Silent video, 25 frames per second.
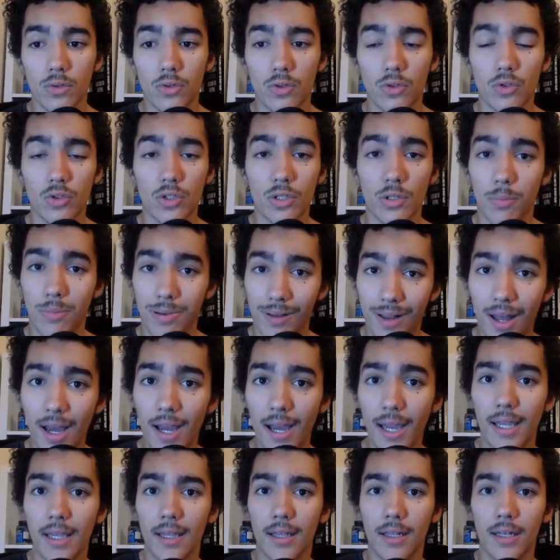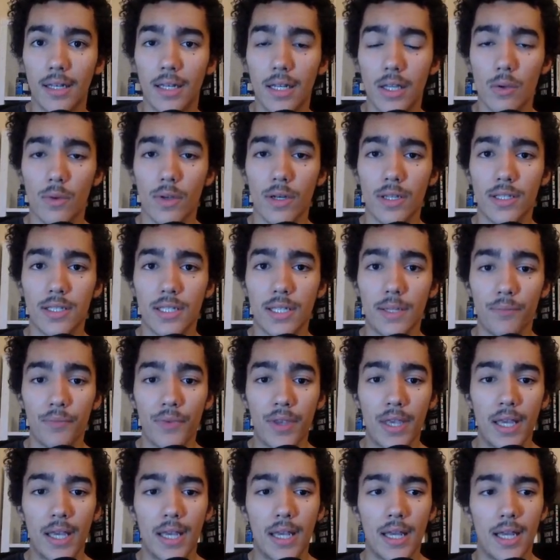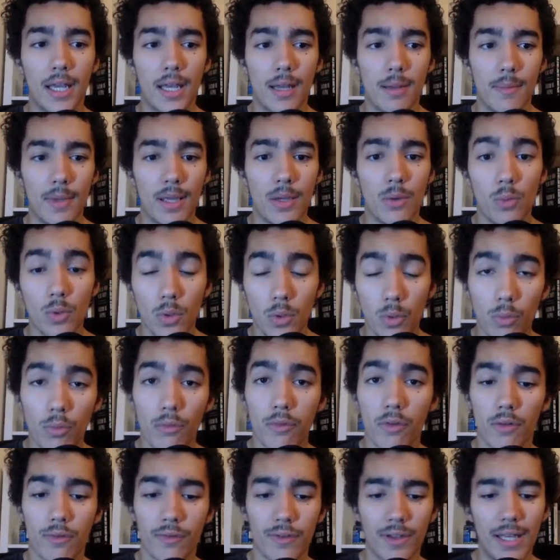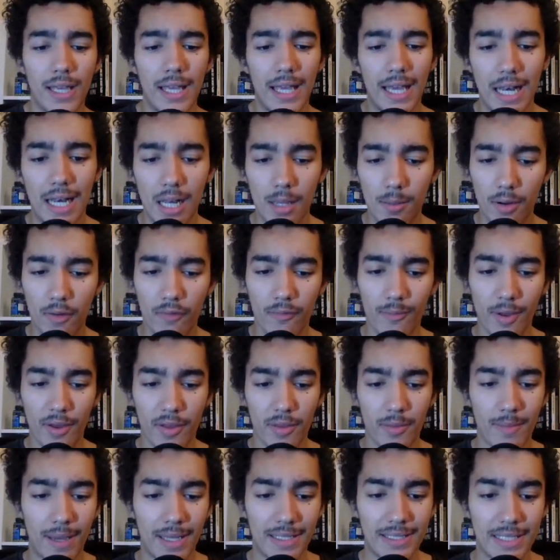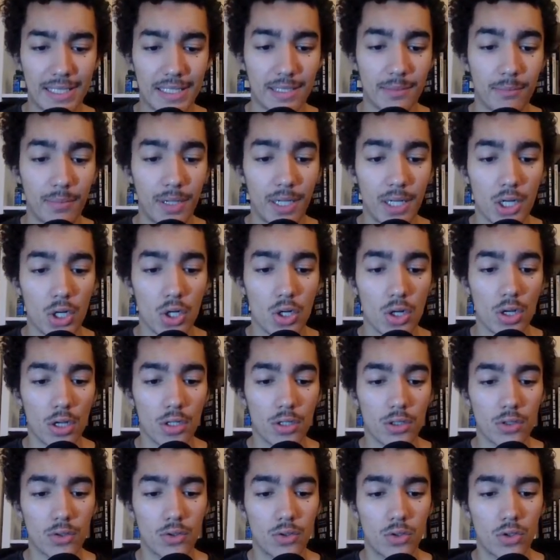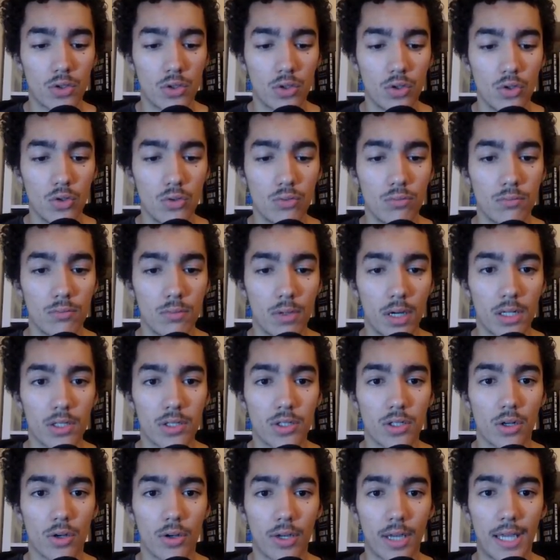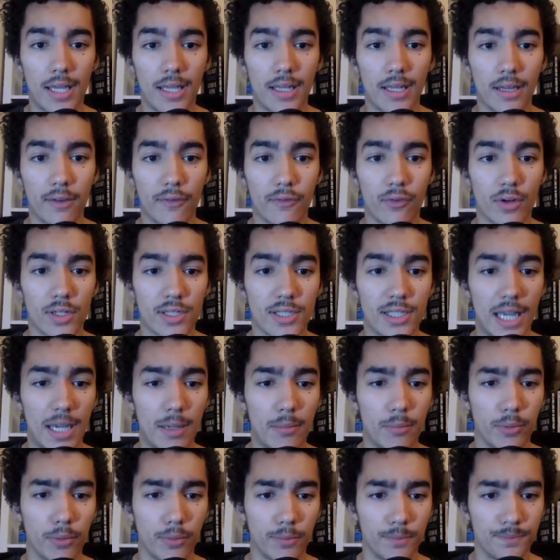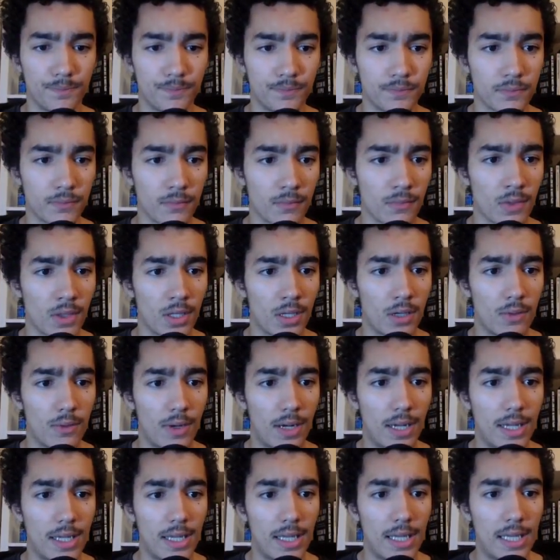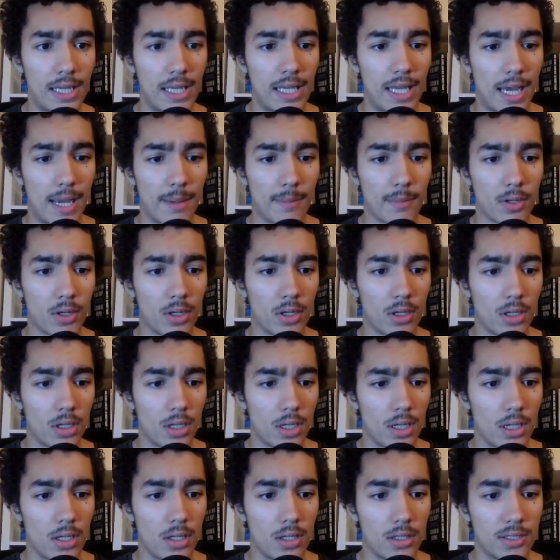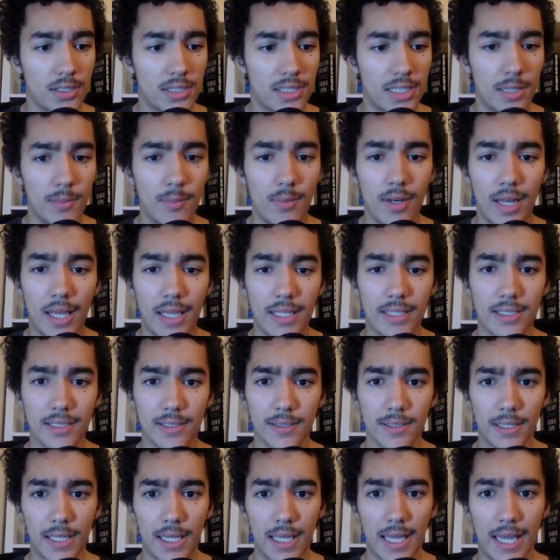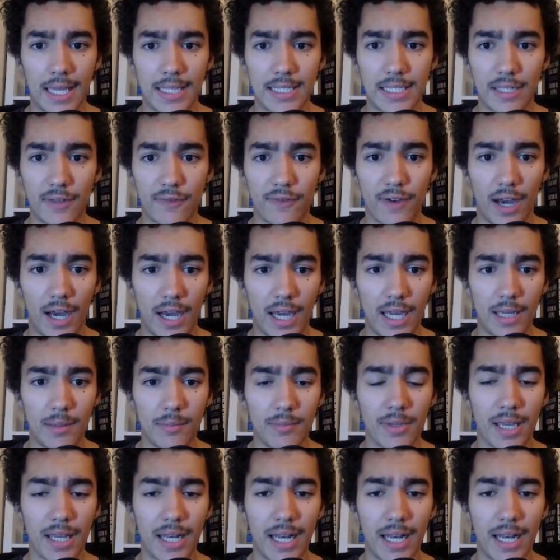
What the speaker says: supply liquidity. It will revolve a little bit of mathematics, but not too much. Okay, like for example, right, I'm gonna simulate as if I am